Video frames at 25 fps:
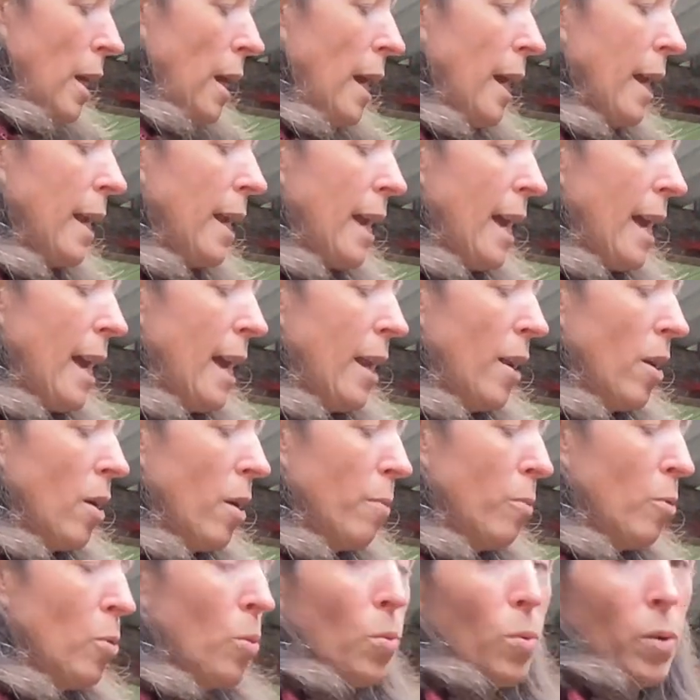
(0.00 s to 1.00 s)
Again,
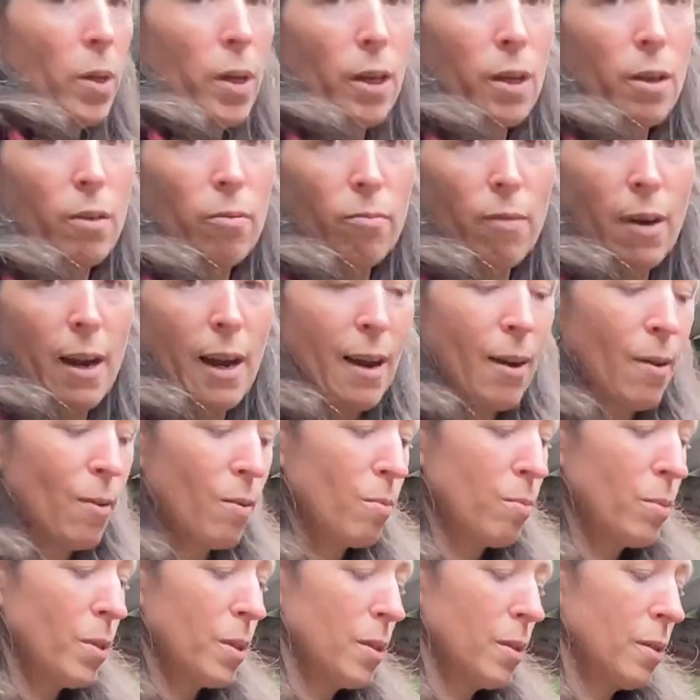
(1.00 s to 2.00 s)
I'm not working
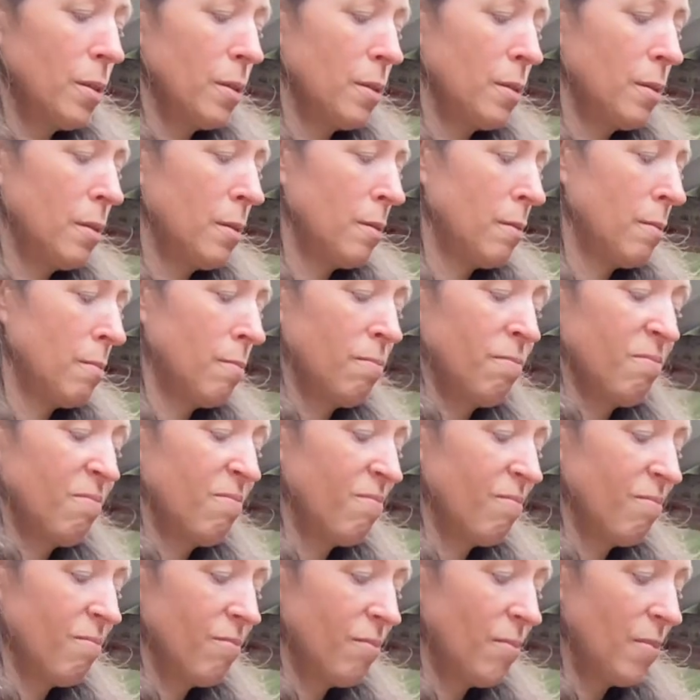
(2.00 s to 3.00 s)
round because
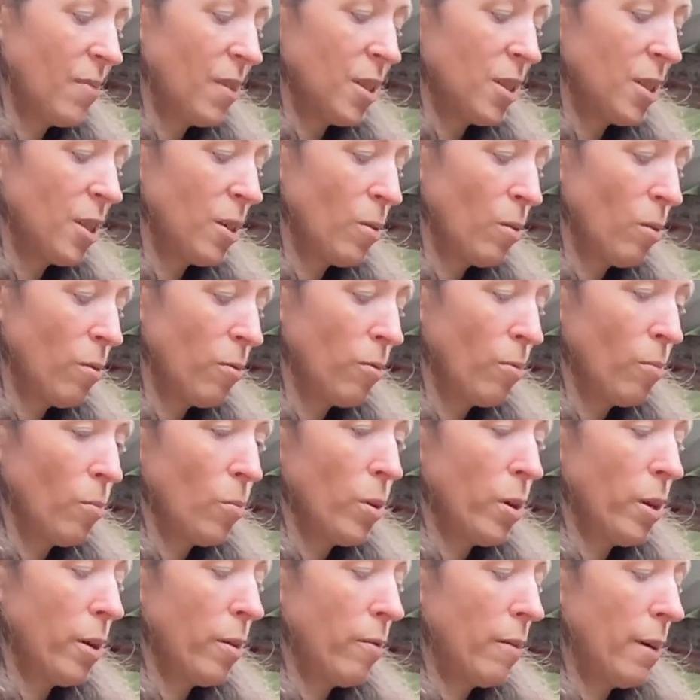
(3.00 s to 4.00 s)
I don't often
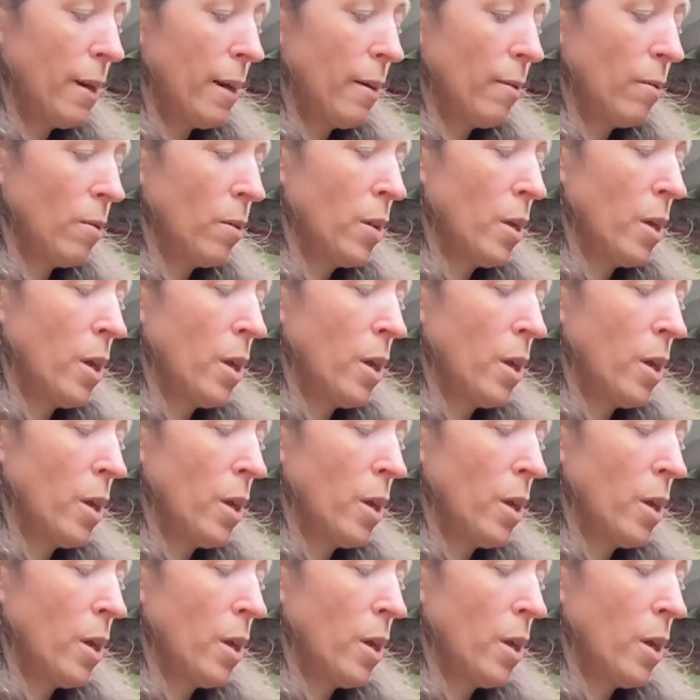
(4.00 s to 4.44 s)
work round.